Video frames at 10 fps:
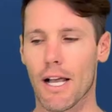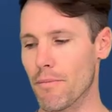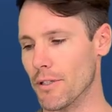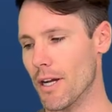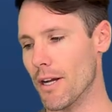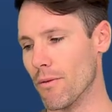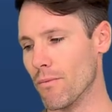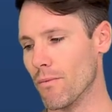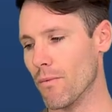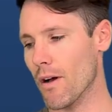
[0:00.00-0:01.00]
upgrade
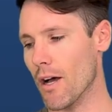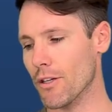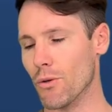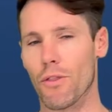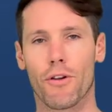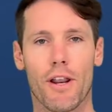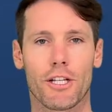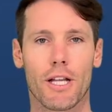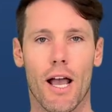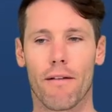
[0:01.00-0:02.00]
to a threaded
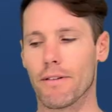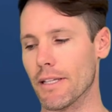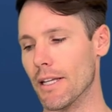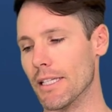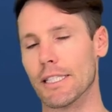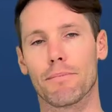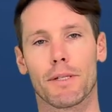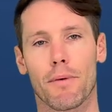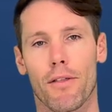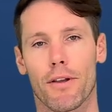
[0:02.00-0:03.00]
shaft and get a slip
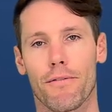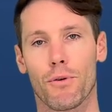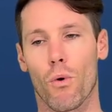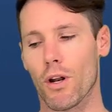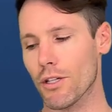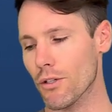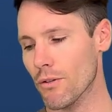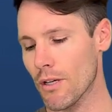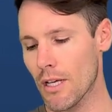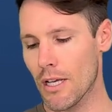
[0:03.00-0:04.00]
tip on there if you wanted to.
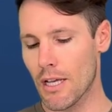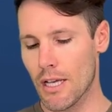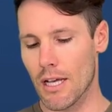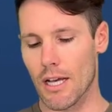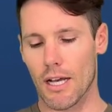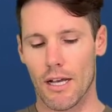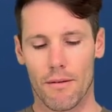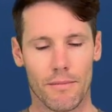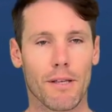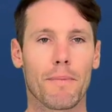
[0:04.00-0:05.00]

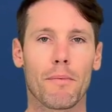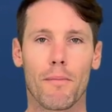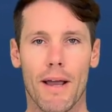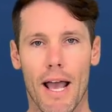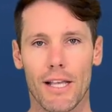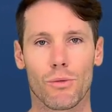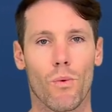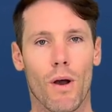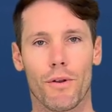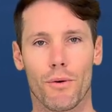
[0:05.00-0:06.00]
Some people might ask,
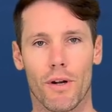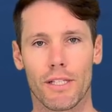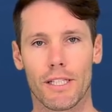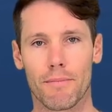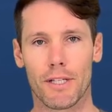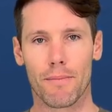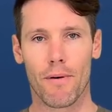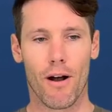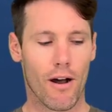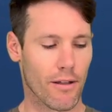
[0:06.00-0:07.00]
why would you want a slip tip
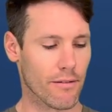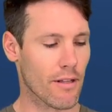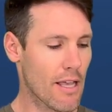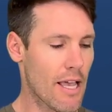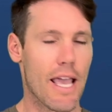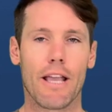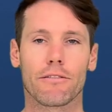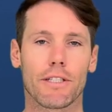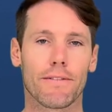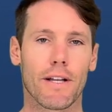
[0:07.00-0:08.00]
on a
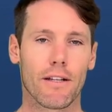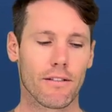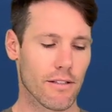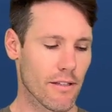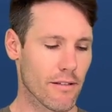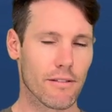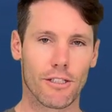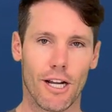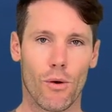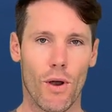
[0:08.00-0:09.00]
reef gun? It's a
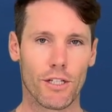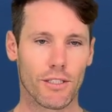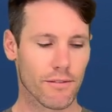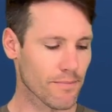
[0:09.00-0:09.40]
great question.